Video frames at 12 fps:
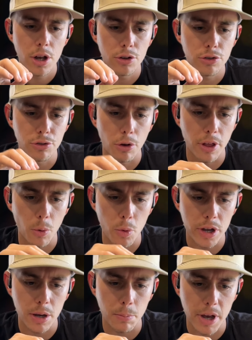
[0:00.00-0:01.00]
so that we
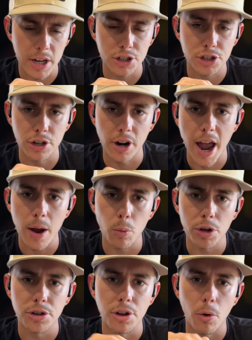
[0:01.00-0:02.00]
can make sure, hey,
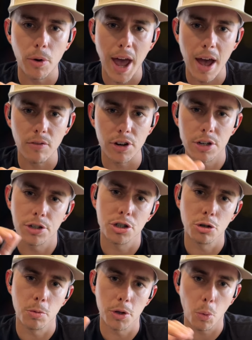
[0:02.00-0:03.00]
we don't have an
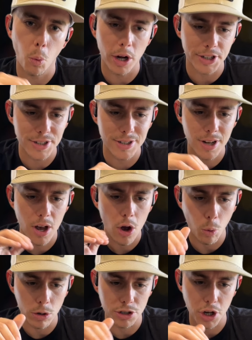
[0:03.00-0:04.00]
issue with what's
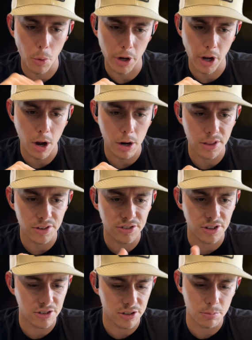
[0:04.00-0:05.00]
going on in the
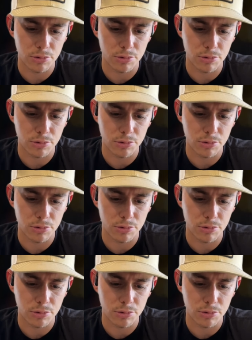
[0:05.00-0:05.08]
system.